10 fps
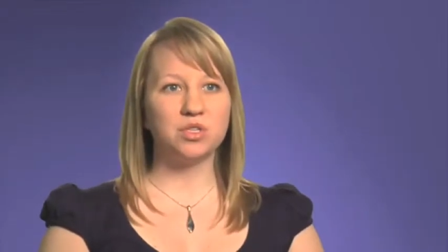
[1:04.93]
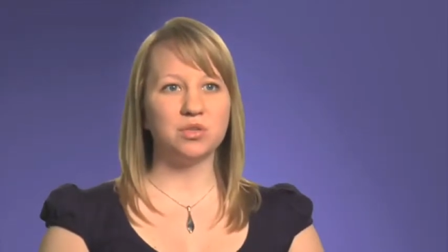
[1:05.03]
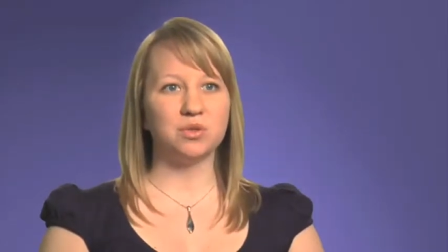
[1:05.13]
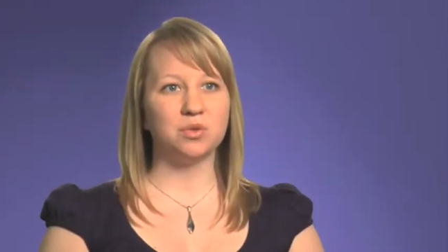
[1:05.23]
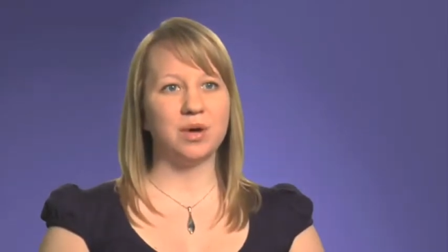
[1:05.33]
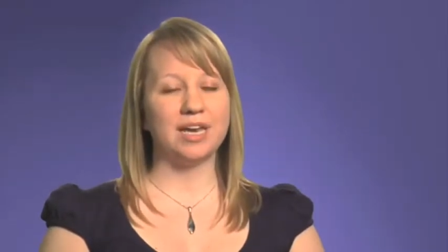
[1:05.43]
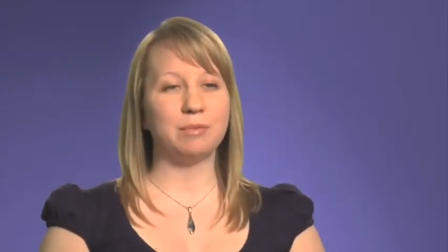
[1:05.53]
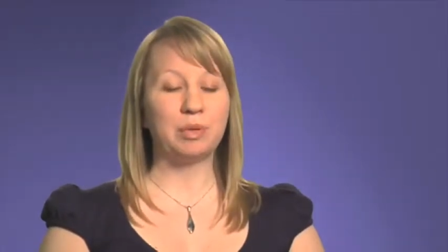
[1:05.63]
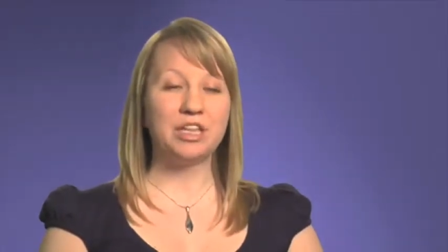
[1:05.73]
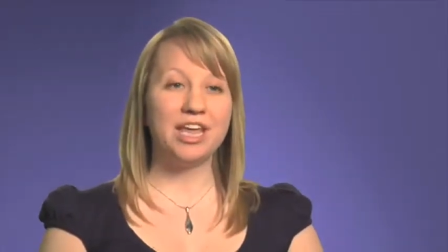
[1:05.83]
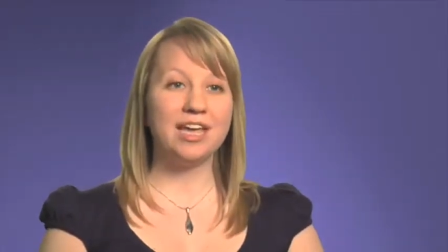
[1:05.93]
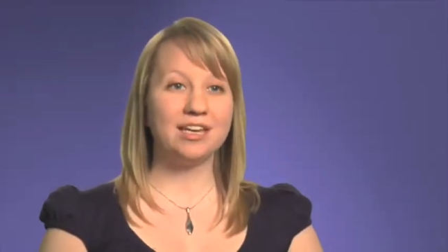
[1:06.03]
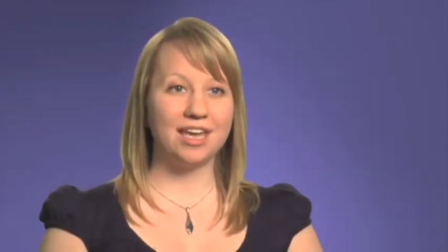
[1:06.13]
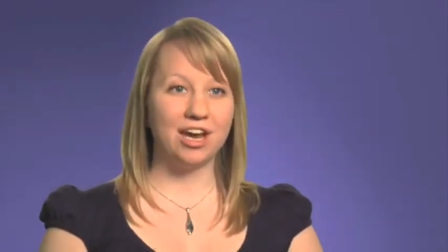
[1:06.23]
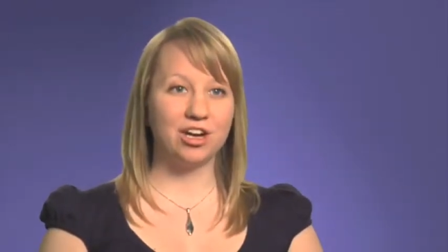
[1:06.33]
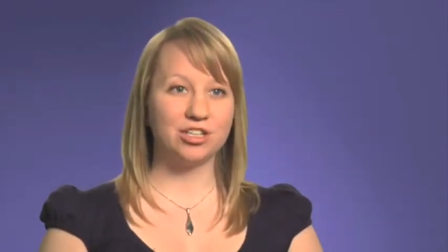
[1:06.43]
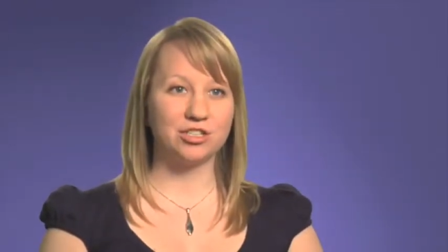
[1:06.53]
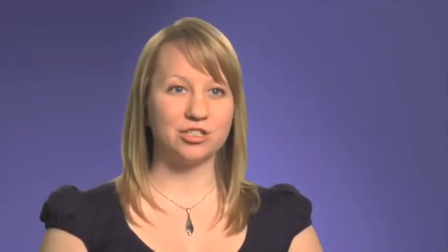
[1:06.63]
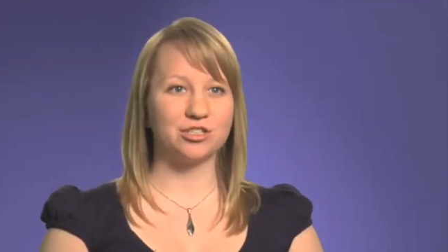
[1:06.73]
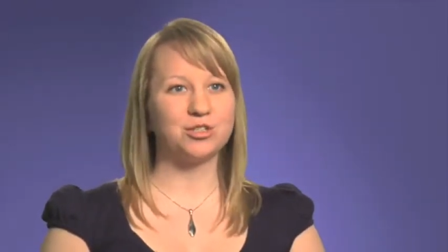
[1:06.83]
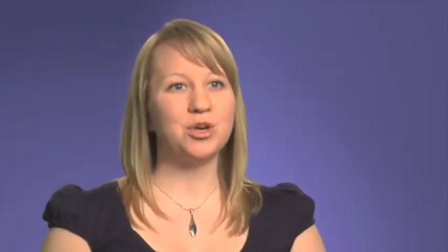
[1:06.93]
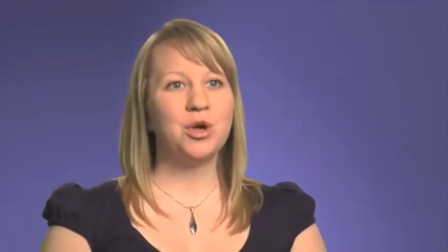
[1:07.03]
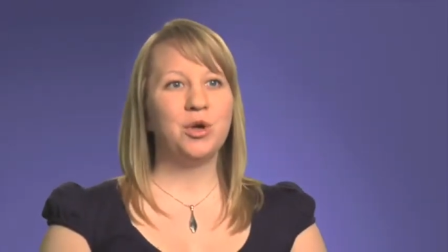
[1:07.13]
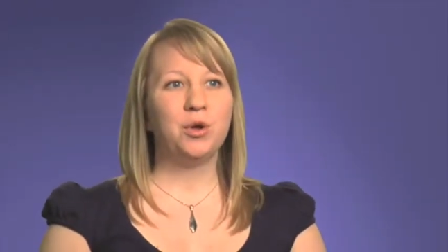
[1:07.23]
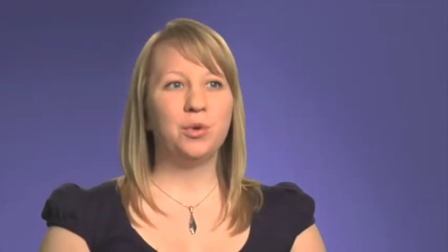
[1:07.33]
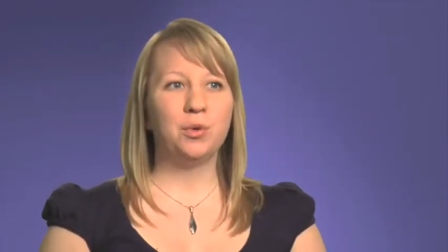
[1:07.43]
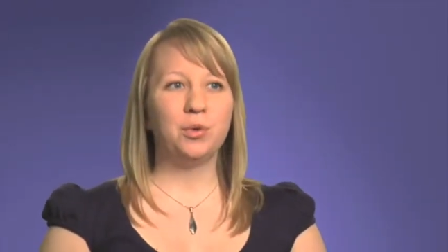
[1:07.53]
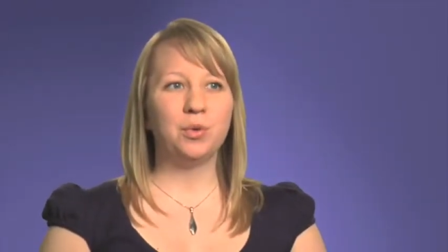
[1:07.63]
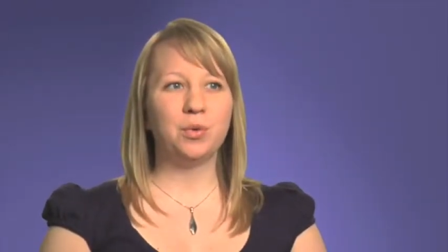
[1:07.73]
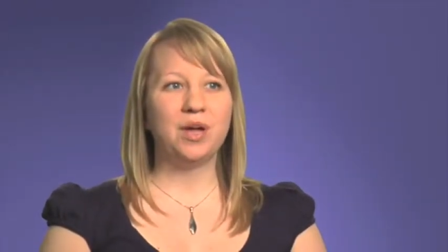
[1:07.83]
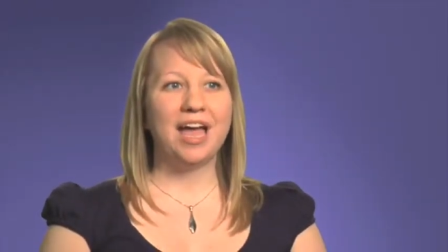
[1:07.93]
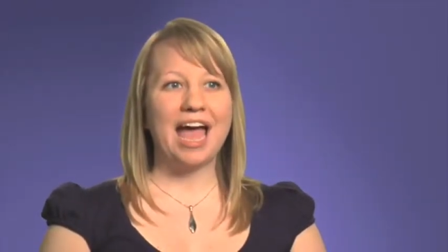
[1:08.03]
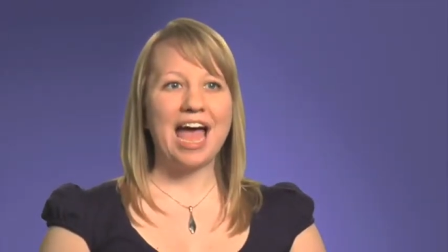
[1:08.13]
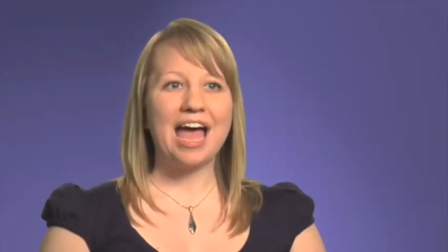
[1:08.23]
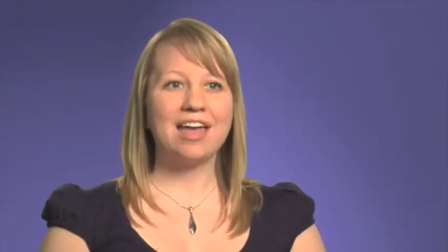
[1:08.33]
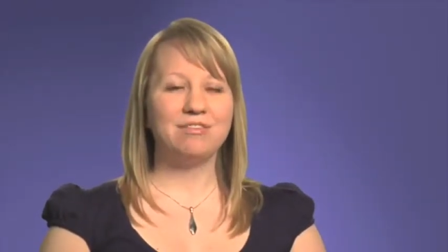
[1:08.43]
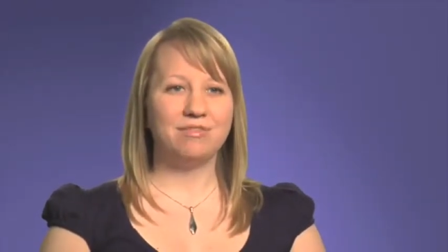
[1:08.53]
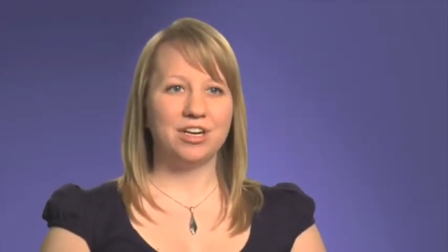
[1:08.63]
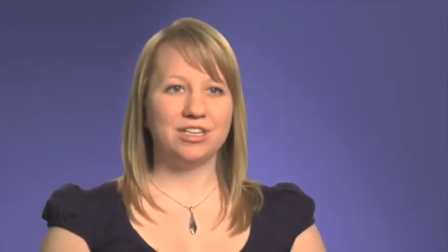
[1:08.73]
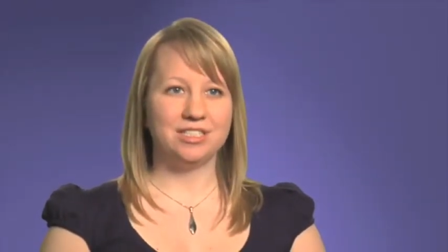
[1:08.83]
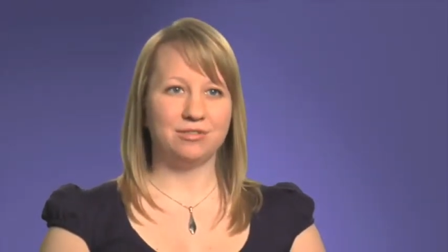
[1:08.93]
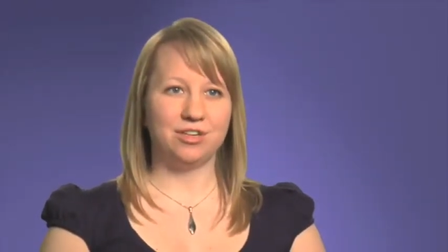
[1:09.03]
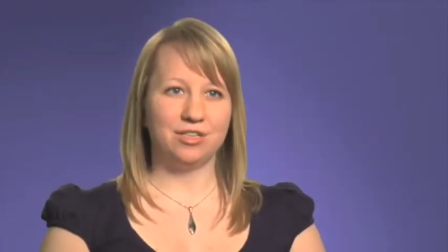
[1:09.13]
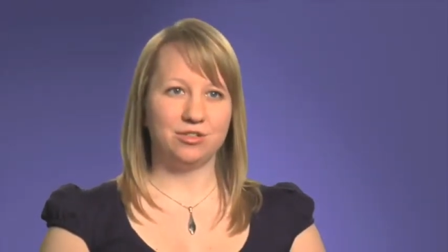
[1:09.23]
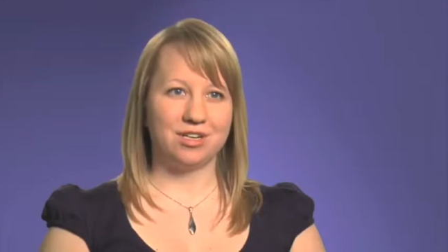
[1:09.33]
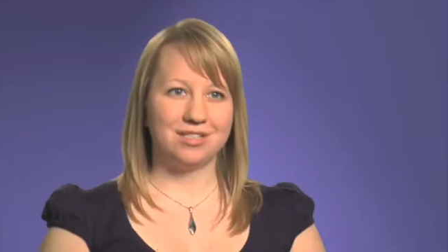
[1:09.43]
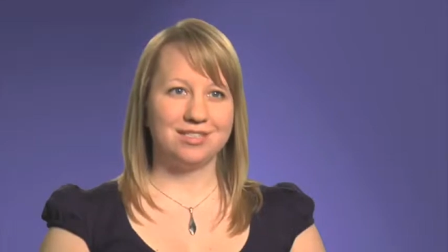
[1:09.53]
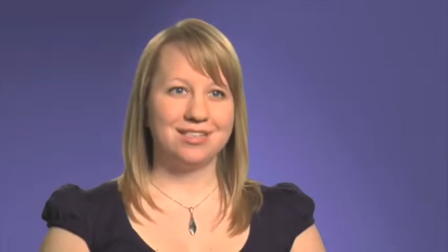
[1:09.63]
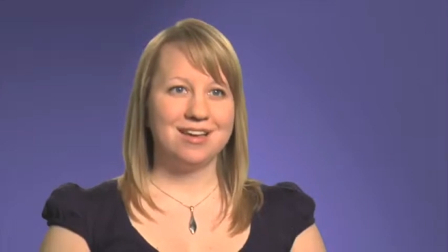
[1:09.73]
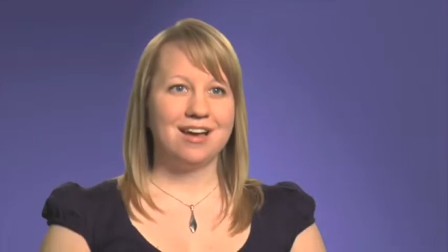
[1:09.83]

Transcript: to and played characters who had very different interests.